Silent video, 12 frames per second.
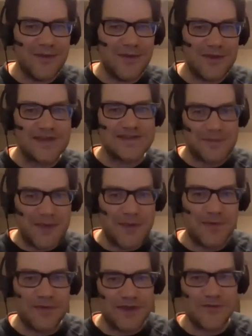because
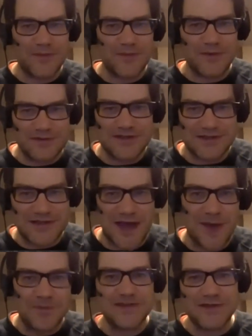people think crypto is just
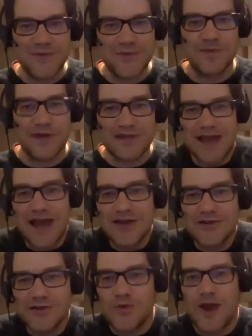dumb and stupid, but it's
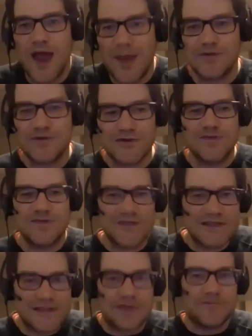actually crap in terms of
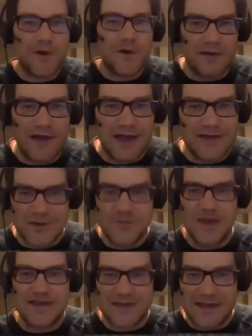it's like fertilizer. It
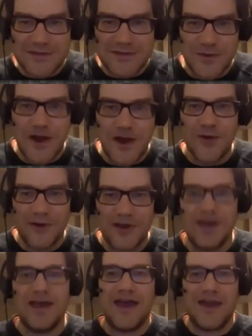makes things grow.
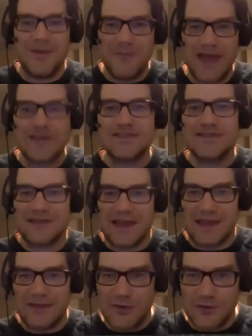And it makes
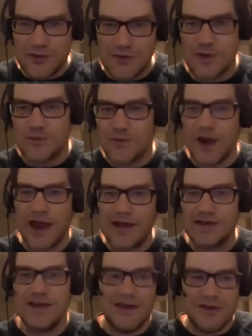like, if you do it
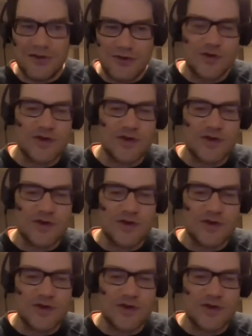right, you